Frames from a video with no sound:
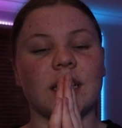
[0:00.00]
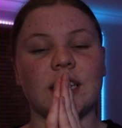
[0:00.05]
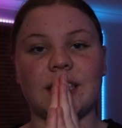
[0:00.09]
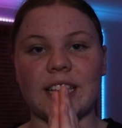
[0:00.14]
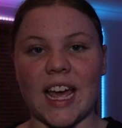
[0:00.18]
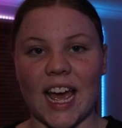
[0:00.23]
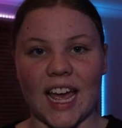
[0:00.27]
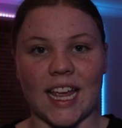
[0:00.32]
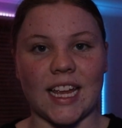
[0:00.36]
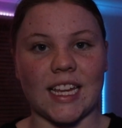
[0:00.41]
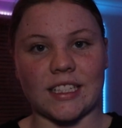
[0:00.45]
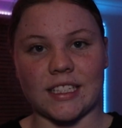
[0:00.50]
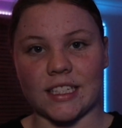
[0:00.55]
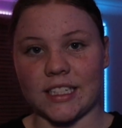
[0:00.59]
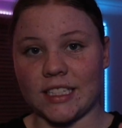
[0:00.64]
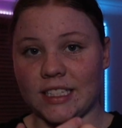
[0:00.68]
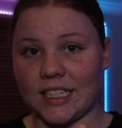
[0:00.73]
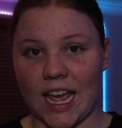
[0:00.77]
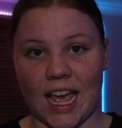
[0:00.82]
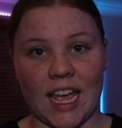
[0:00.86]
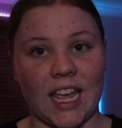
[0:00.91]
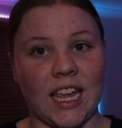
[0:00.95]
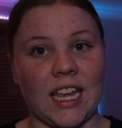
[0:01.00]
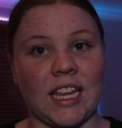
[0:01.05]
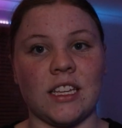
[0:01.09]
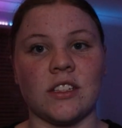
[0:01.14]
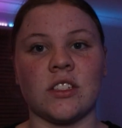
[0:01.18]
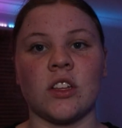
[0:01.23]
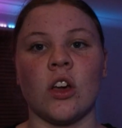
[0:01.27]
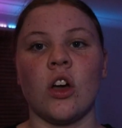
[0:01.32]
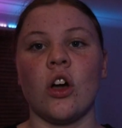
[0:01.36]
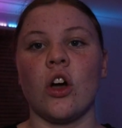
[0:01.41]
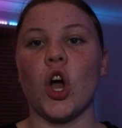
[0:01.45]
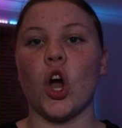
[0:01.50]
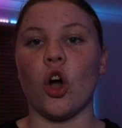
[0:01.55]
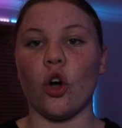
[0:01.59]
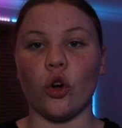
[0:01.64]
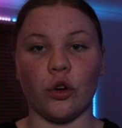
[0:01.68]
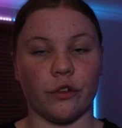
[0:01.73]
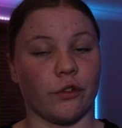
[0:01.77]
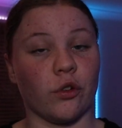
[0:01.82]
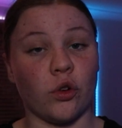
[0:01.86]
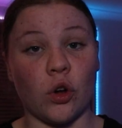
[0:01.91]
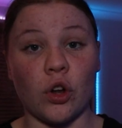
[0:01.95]
days and days
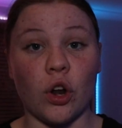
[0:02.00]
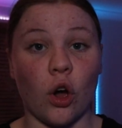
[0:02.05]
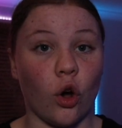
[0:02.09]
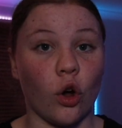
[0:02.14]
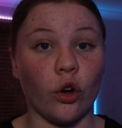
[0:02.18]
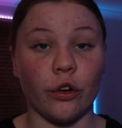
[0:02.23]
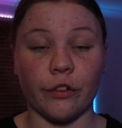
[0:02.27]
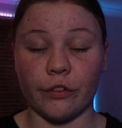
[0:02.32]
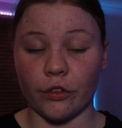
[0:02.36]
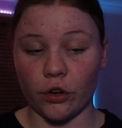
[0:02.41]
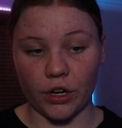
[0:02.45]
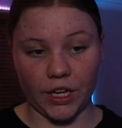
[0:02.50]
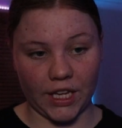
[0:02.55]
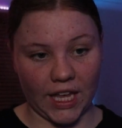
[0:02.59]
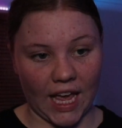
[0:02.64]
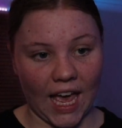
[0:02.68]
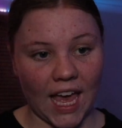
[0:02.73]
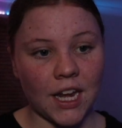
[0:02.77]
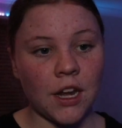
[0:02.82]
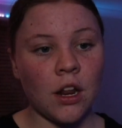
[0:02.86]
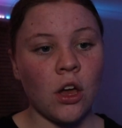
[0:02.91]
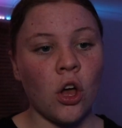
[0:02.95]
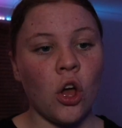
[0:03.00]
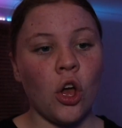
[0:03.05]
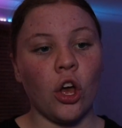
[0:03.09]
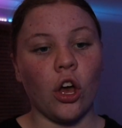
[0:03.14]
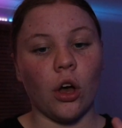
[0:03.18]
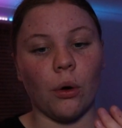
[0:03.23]
over and over again.